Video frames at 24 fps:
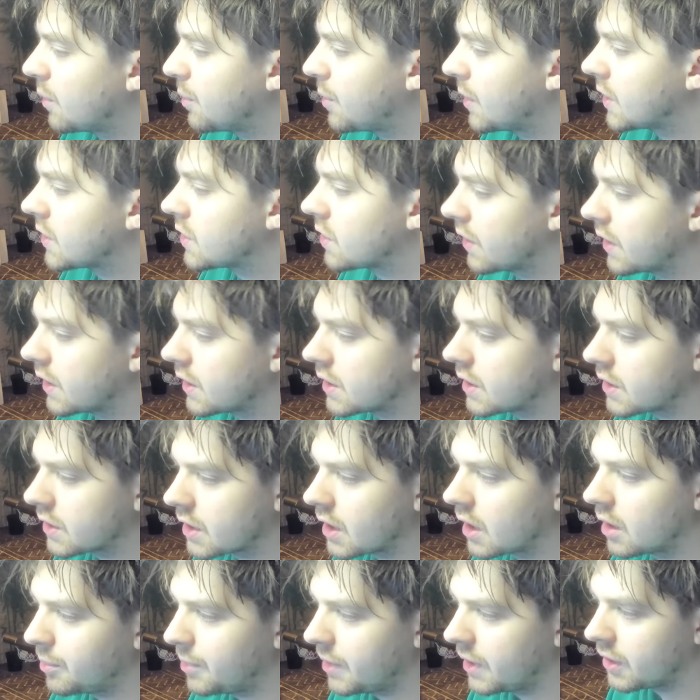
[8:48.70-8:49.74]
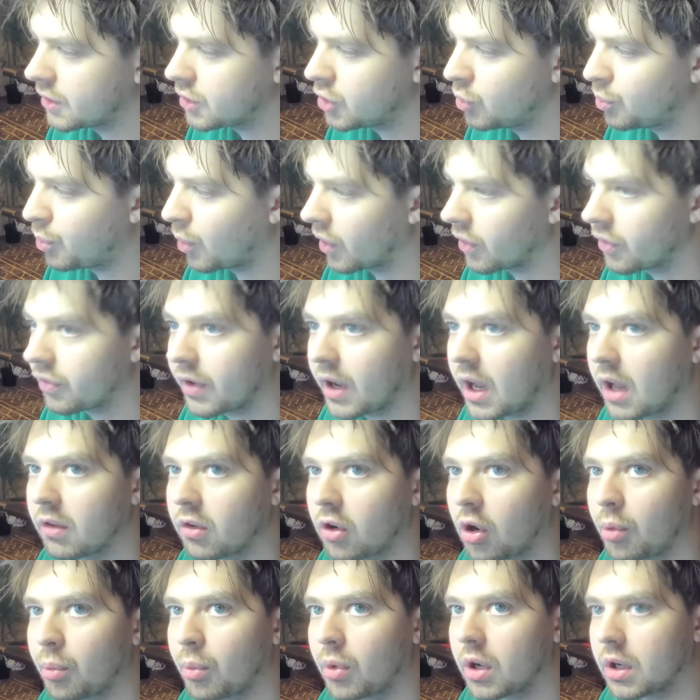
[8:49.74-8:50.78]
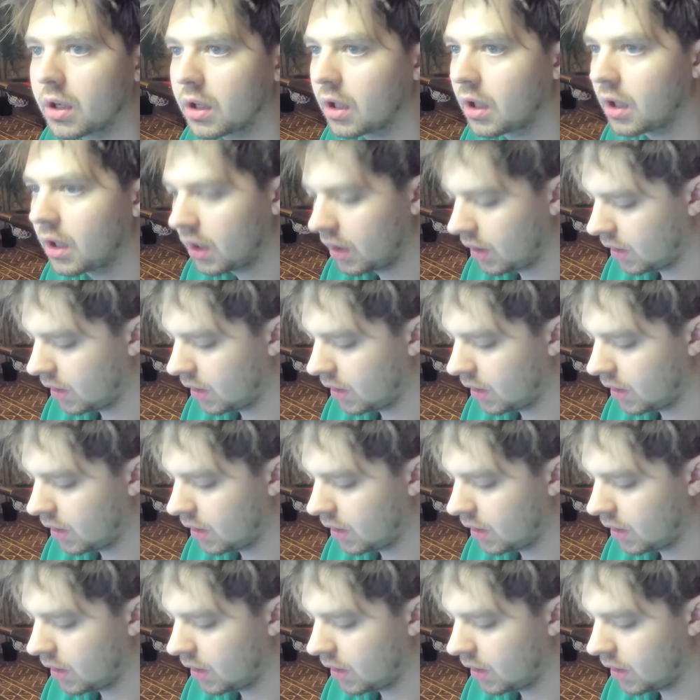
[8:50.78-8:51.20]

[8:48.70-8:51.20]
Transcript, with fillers: tip is. So this is going to be the two point five ohm one.